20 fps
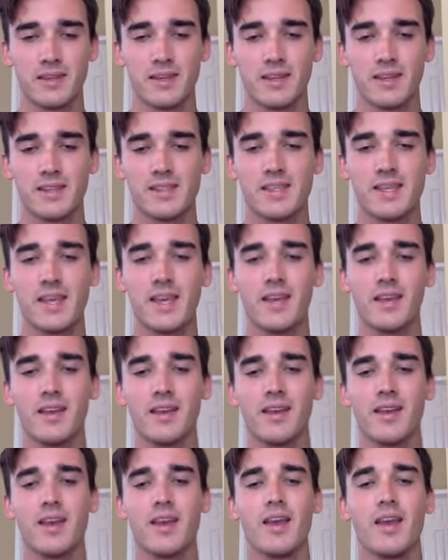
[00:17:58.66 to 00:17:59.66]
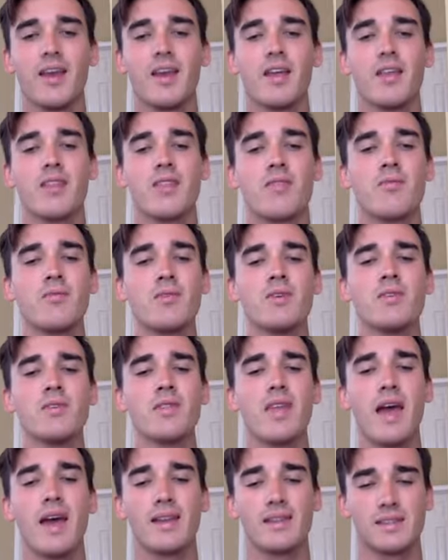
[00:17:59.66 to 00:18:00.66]
Saying, through
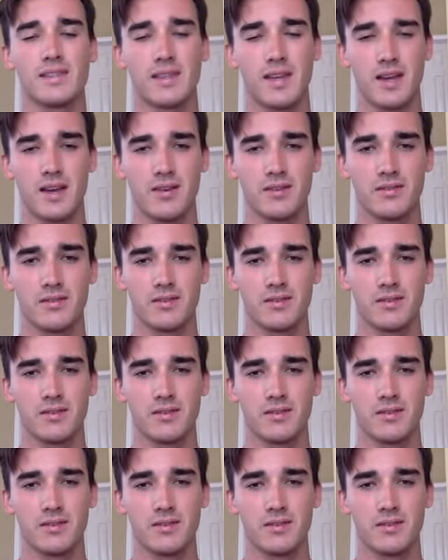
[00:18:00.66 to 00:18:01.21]
that sound,